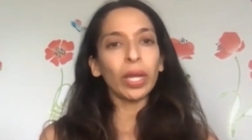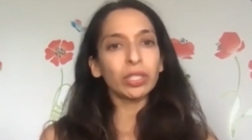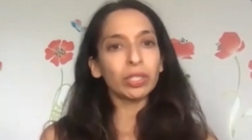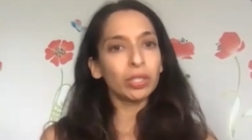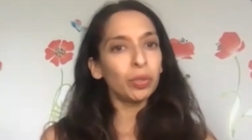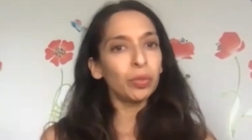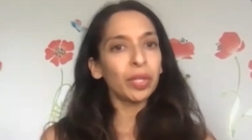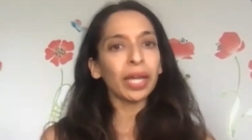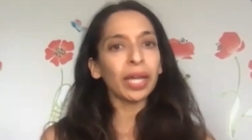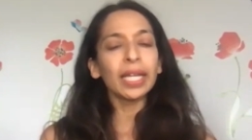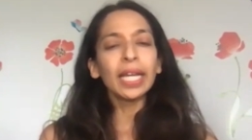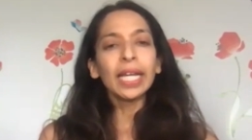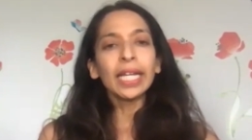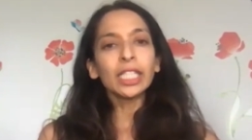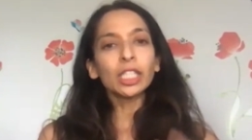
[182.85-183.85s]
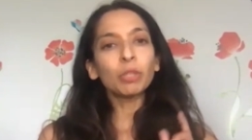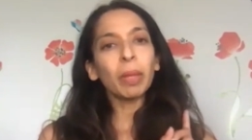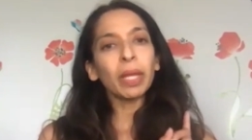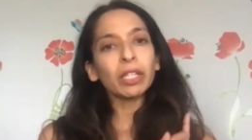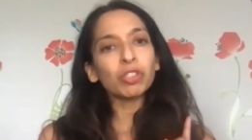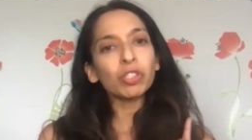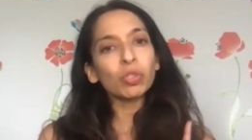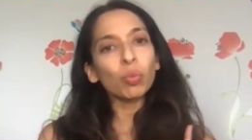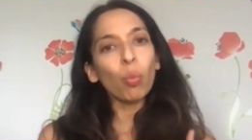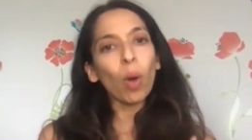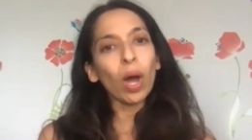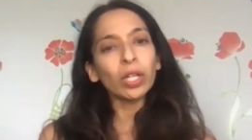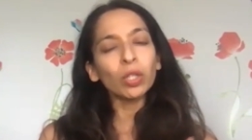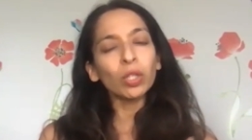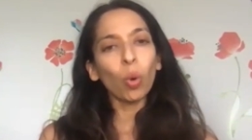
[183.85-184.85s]
to do that is pick just
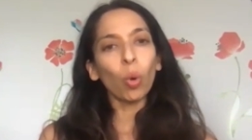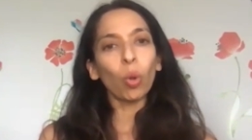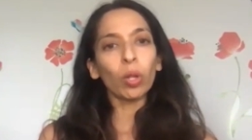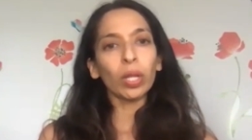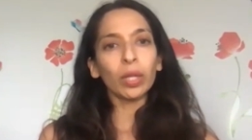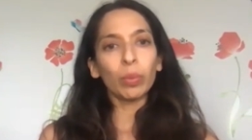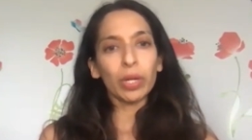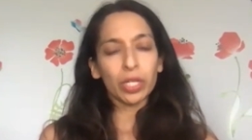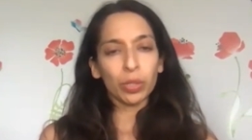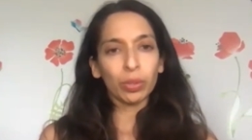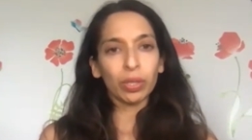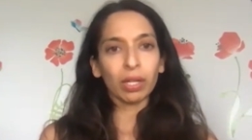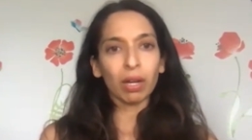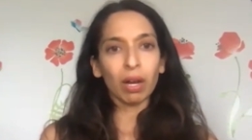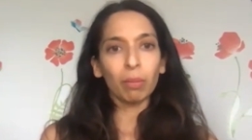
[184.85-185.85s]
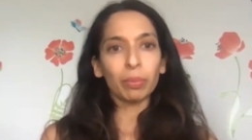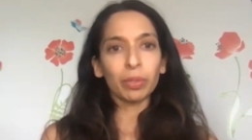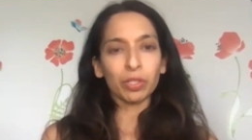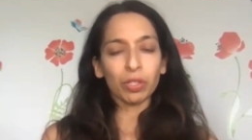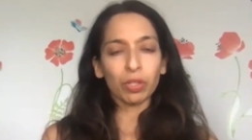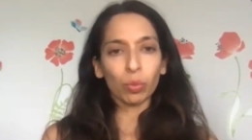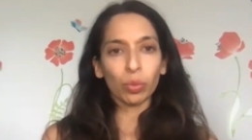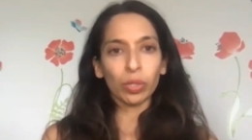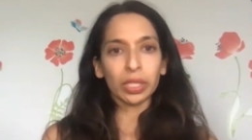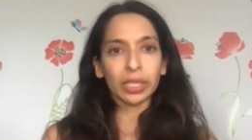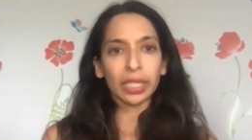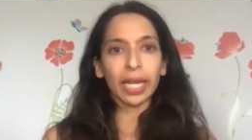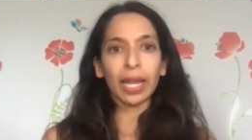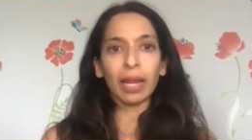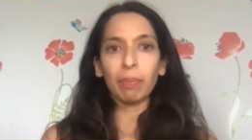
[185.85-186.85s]
one goal in which you'll accomplish in the
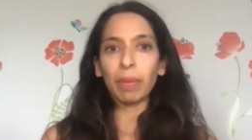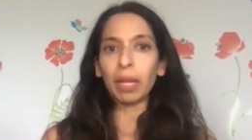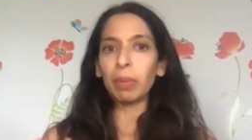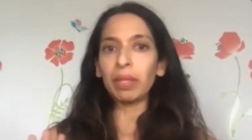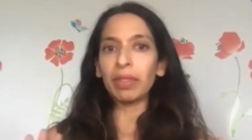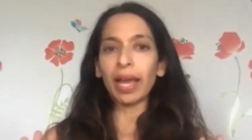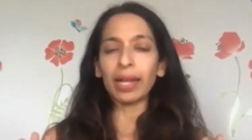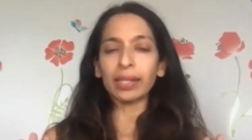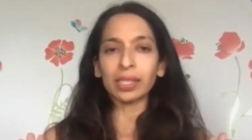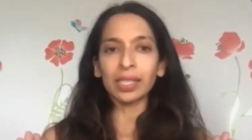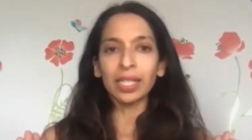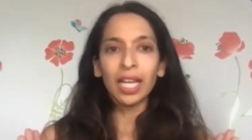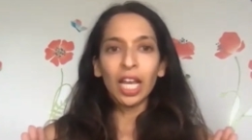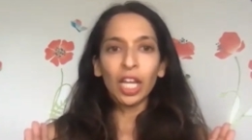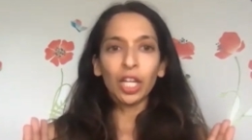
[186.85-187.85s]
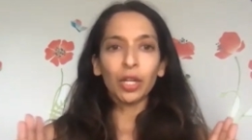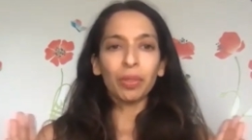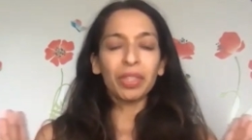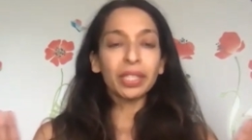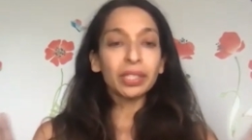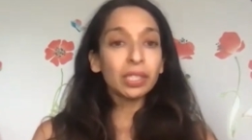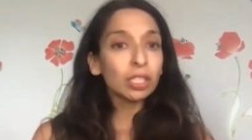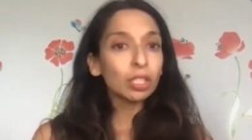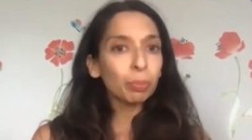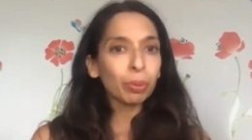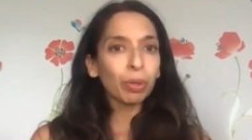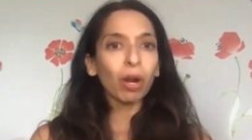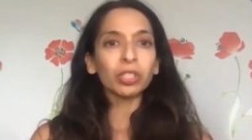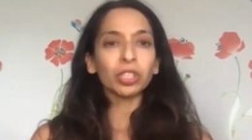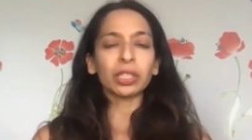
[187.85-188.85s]
workday and maybe that's you know this is the
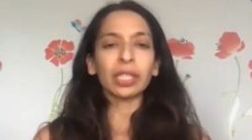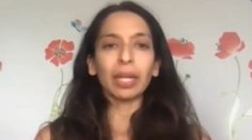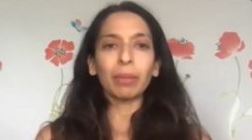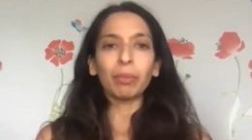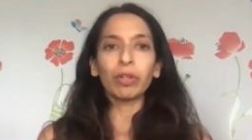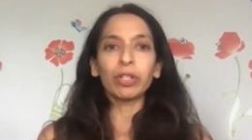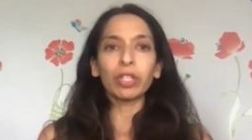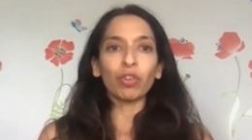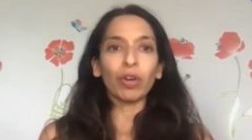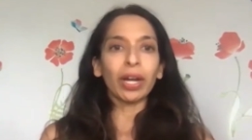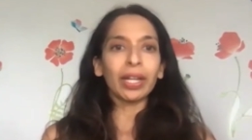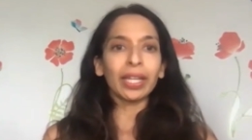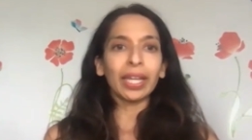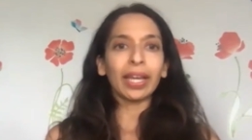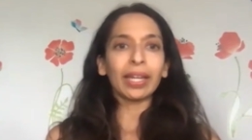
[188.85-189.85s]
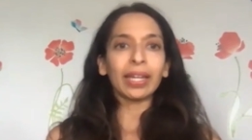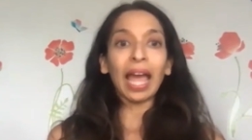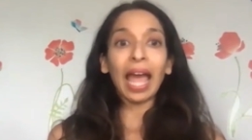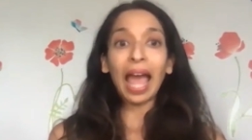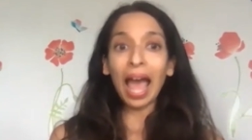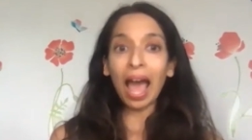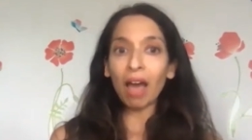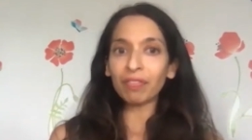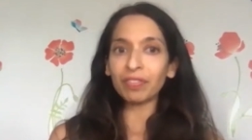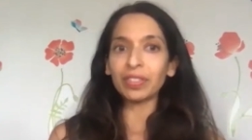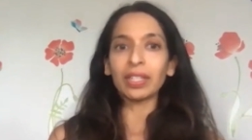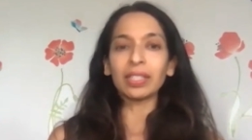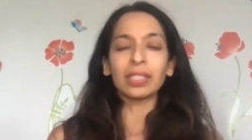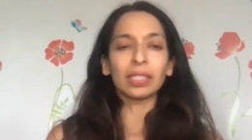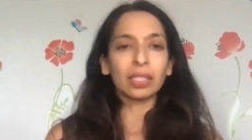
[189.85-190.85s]
project that i'm going to try to get half
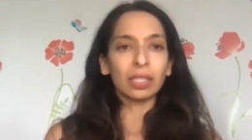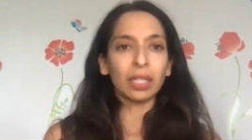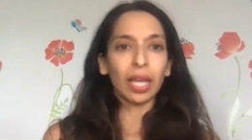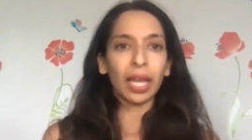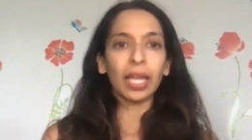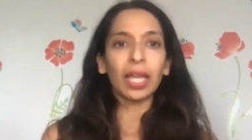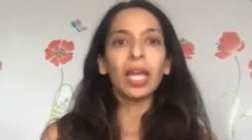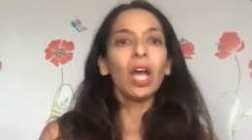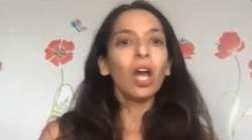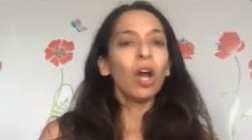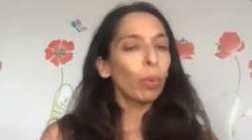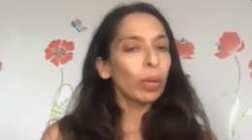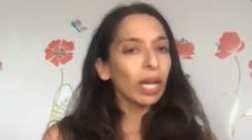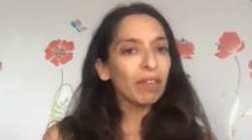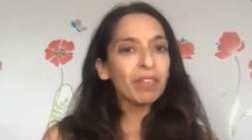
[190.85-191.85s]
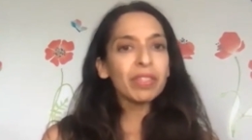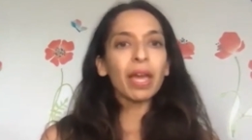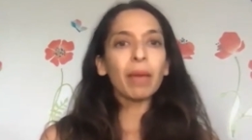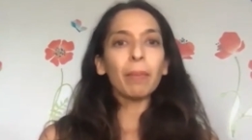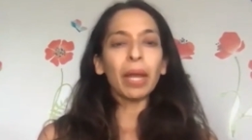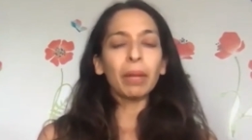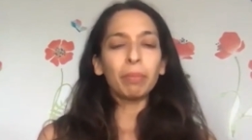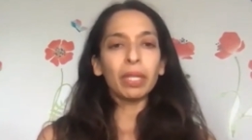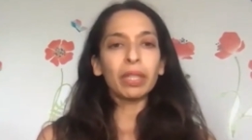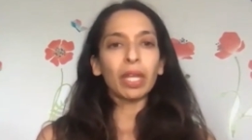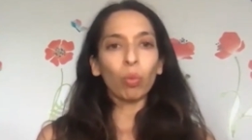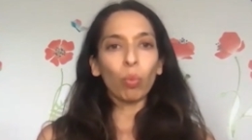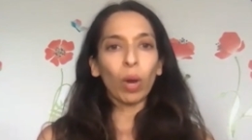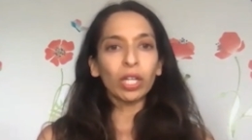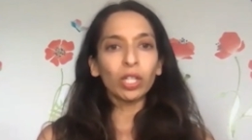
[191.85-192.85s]
done today whatever that might be that
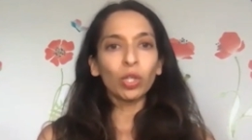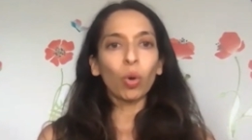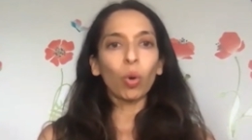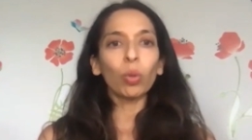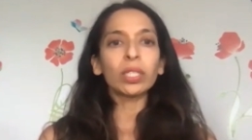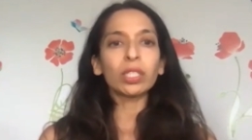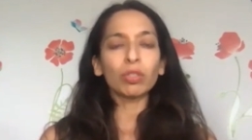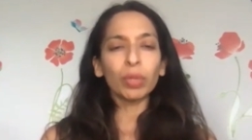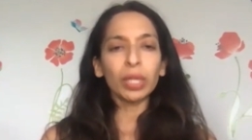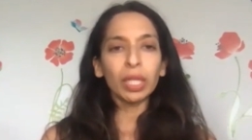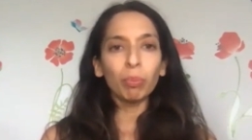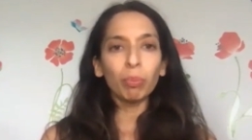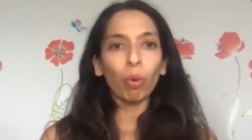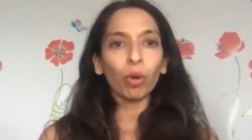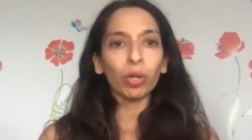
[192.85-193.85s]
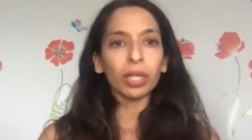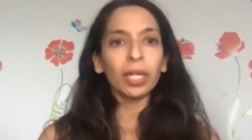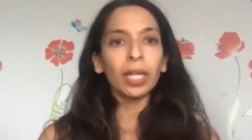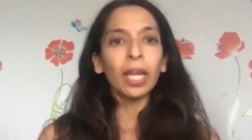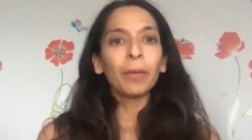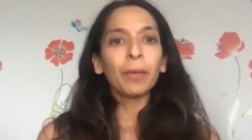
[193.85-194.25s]
one goal it's really important